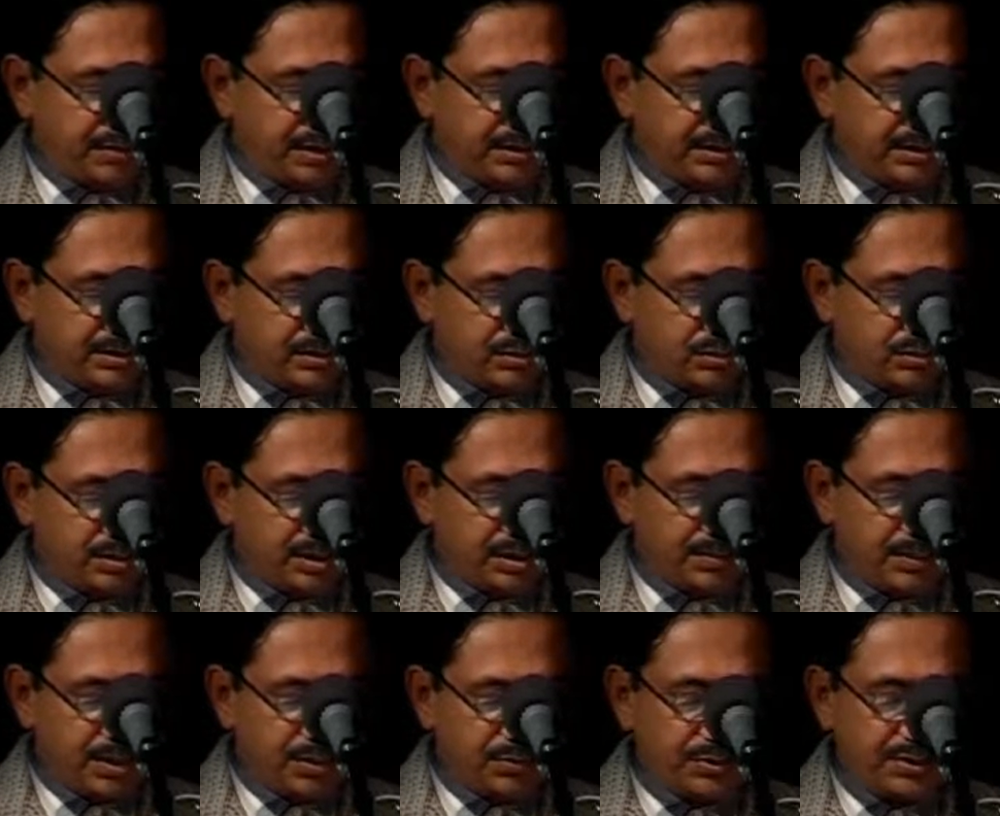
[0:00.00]
My
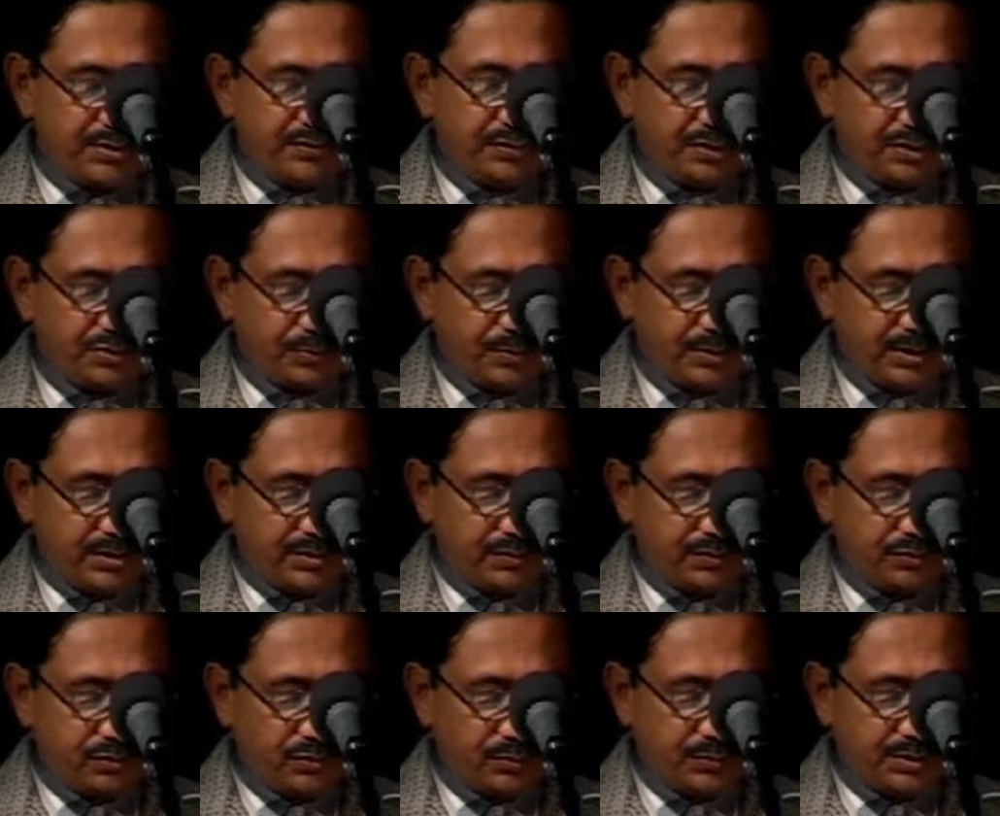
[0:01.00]
grandfather wrote about
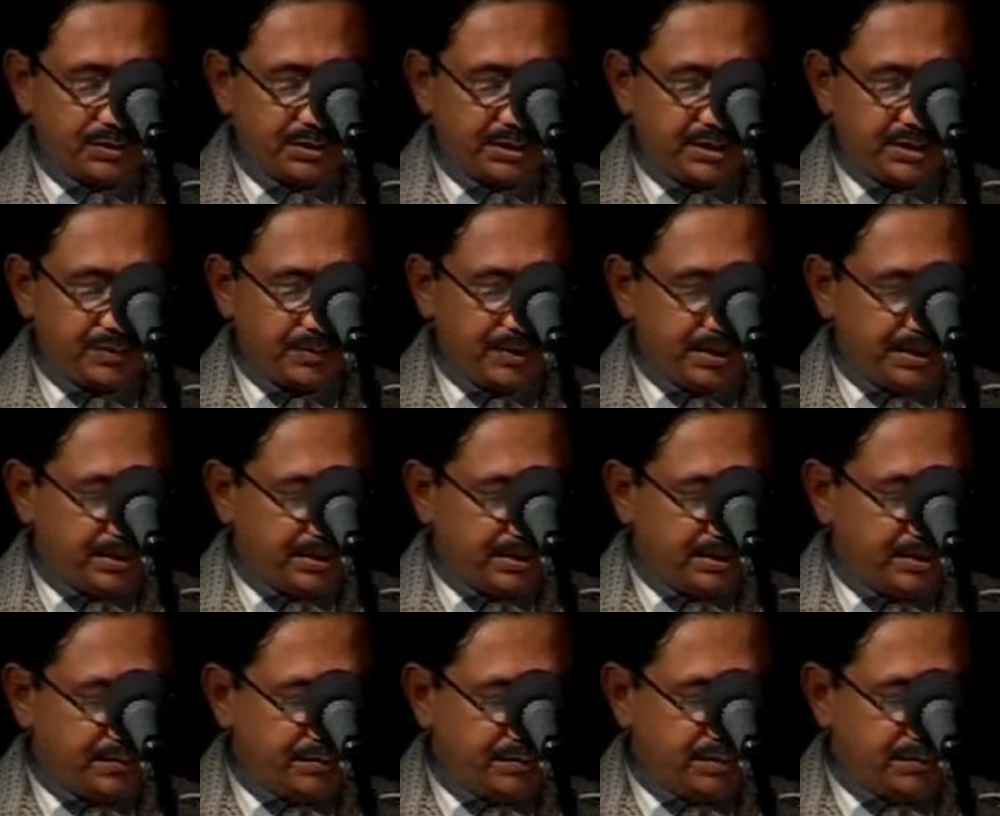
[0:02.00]
his experience of the
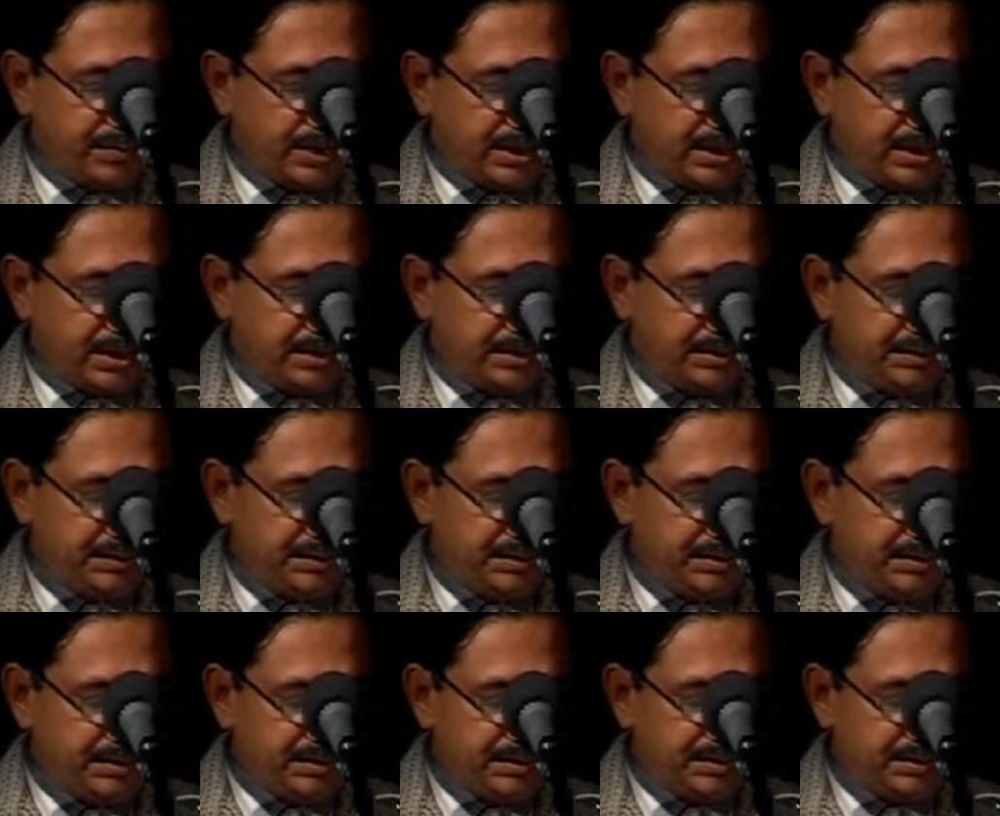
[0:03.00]
treatment given
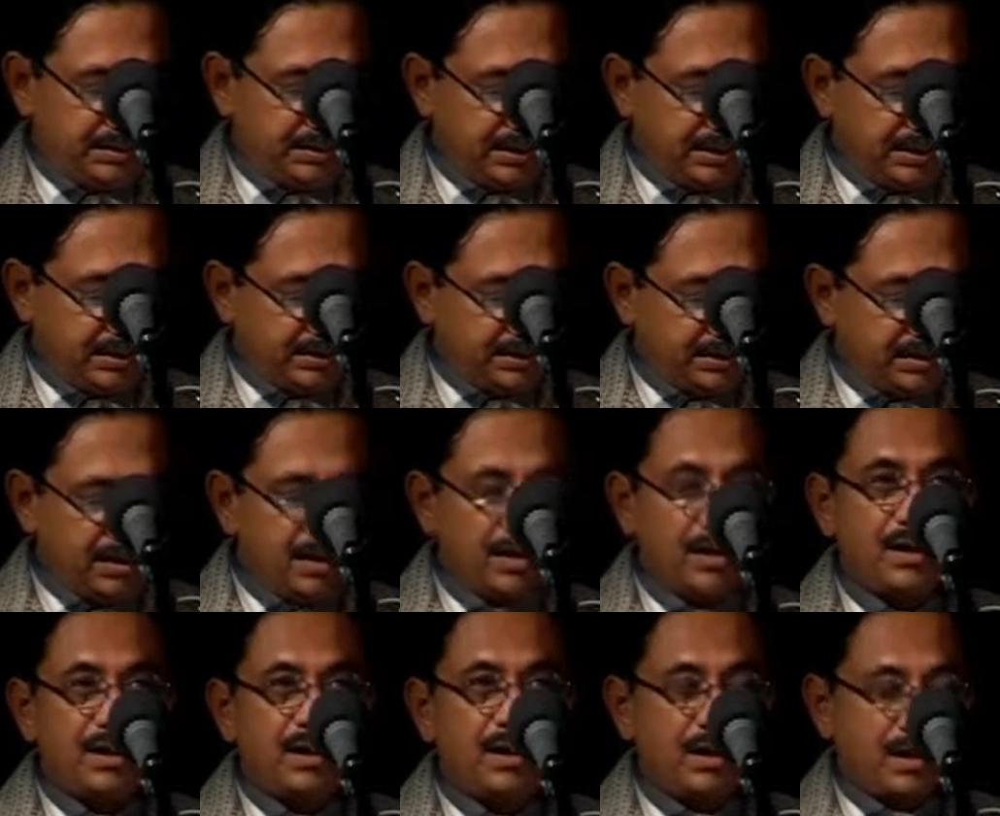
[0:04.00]
by Gandhiji
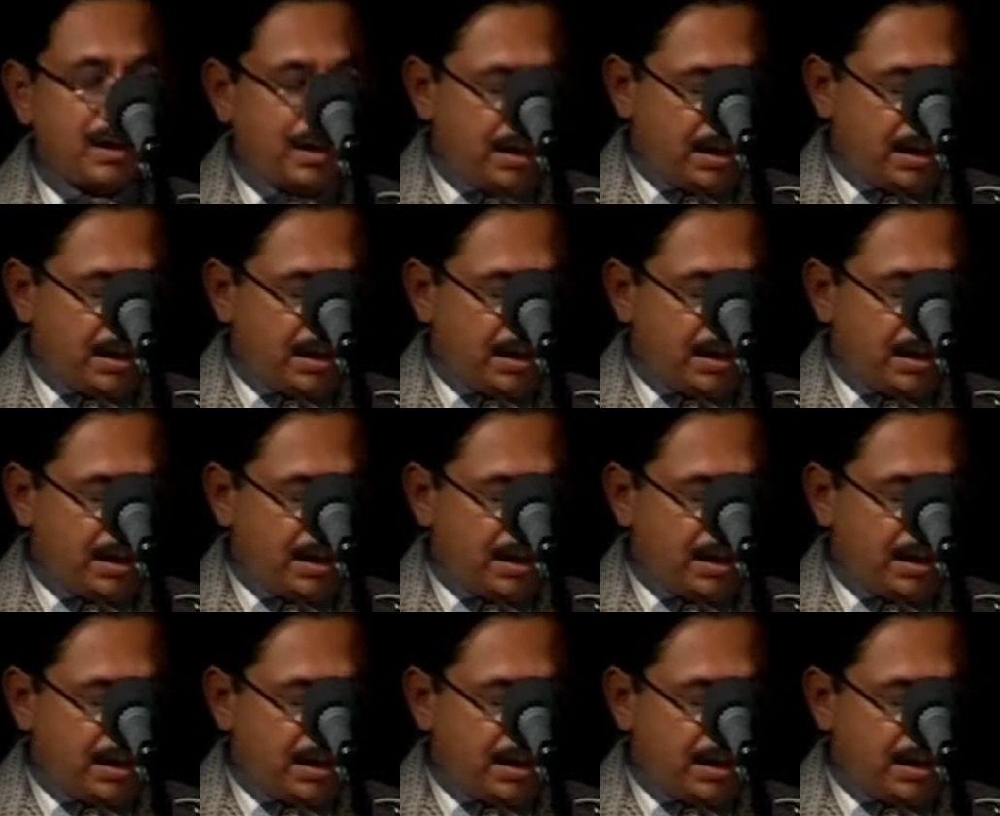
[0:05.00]
that